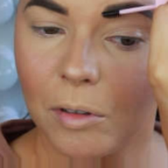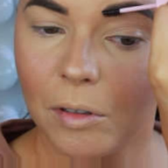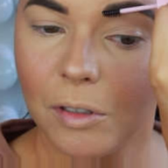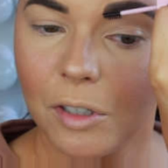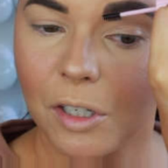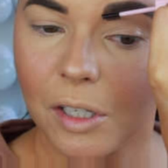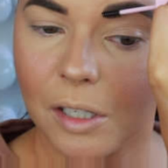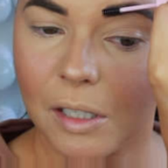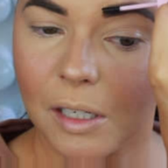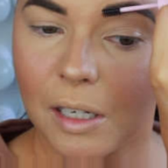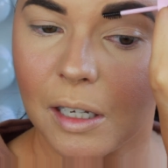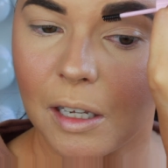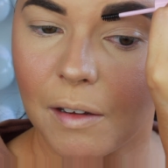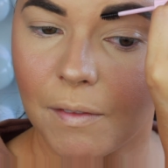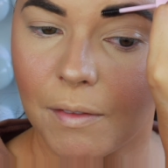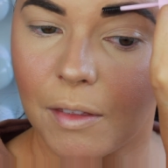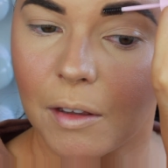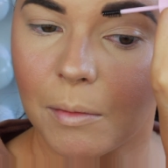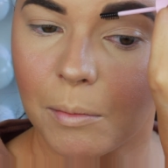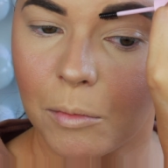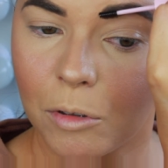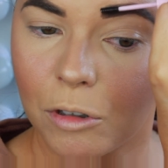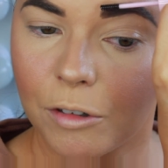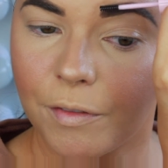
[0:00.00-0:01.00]
more just to give
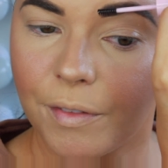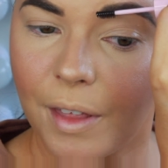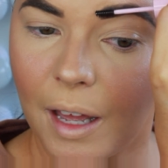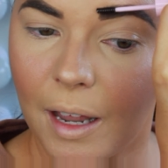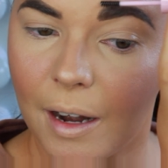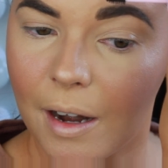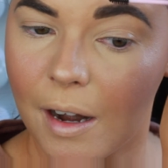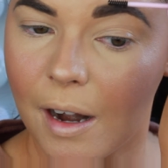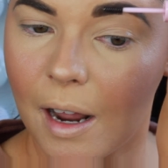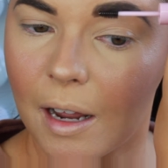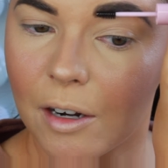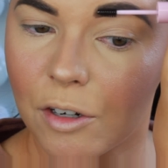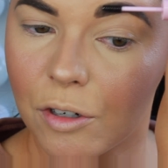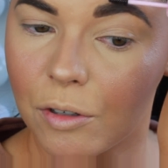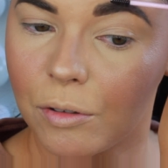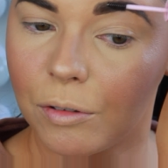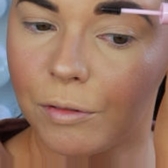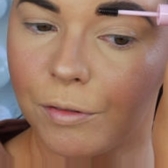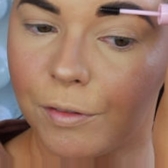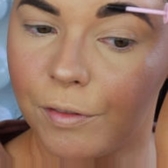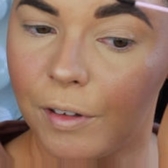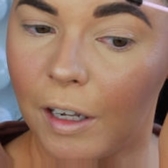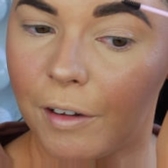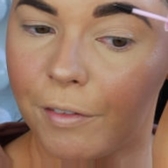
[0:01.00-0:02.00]
them more of that
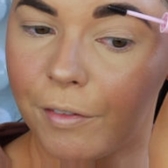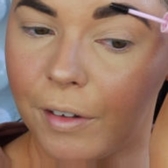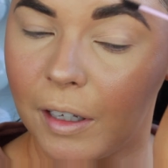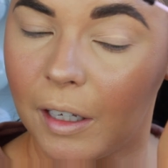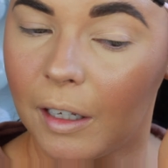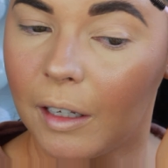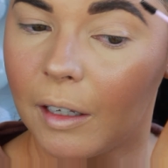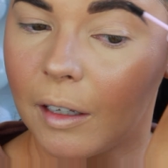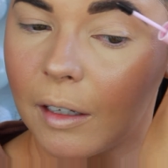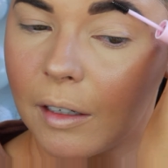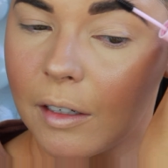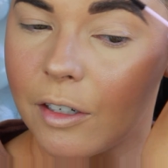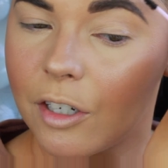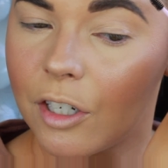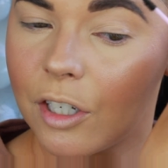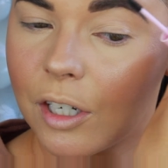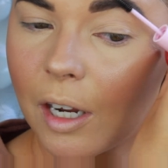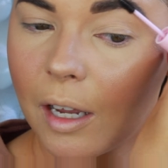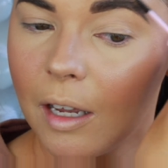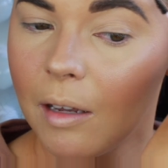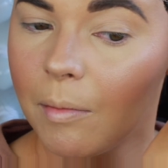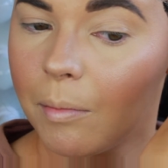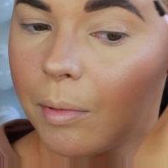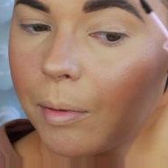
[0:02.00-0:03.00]
natural fluffy
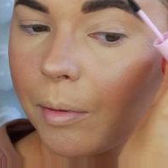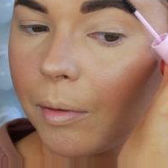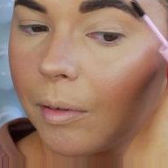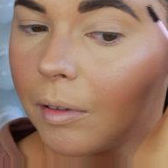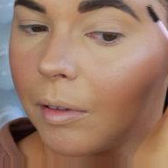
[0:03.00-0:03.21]
shape.